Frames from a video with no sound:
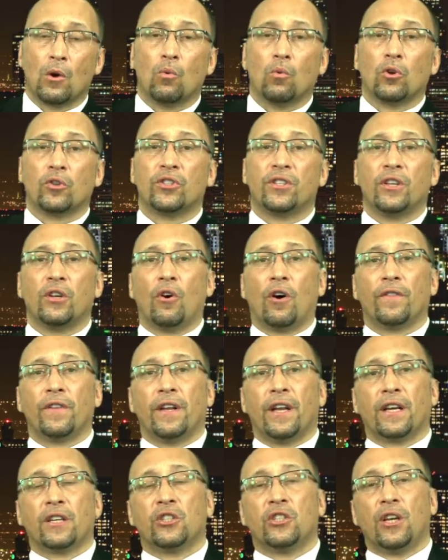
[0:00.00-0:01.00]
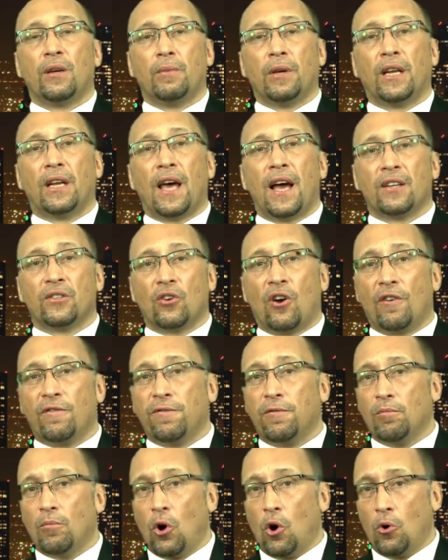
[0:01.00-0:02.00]
We'll see you on the next Jamie
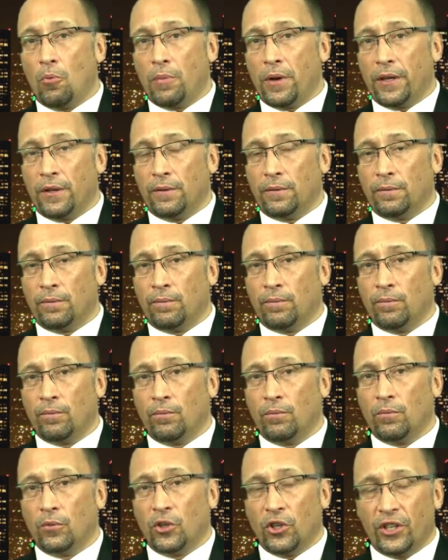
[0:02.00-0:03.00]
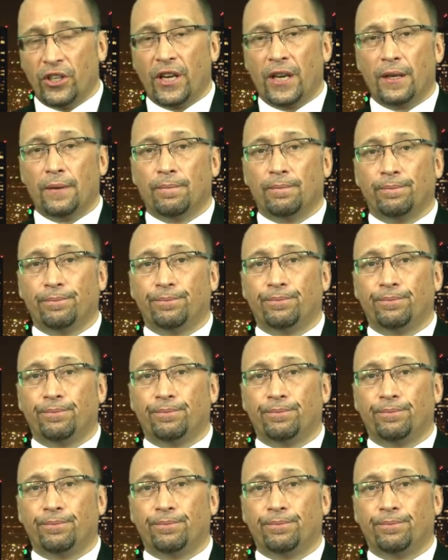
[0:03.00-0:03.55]
Glazov Moment. Good night.